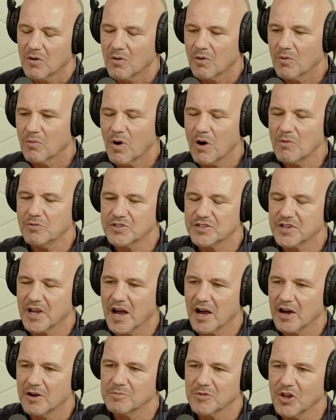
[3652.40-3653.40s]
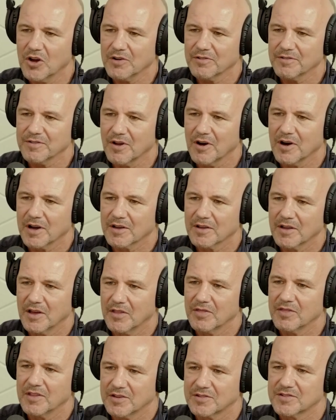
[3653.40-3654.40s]
What was your home life like
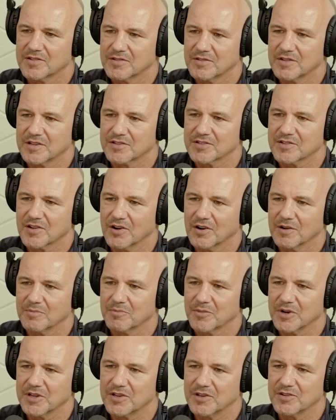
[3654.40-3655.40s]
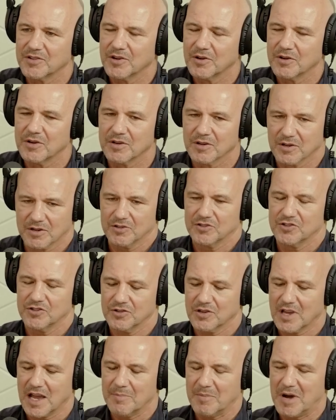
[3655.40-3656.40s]
at this time? When you do it, could
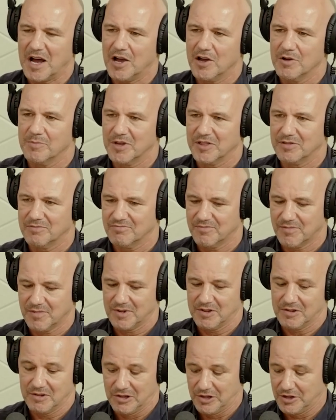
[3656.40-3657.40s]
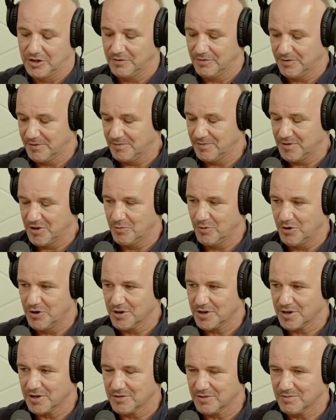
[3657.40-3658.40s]
you come home and leave your
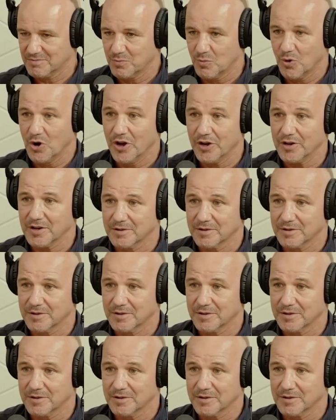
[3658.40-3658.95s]
work at work?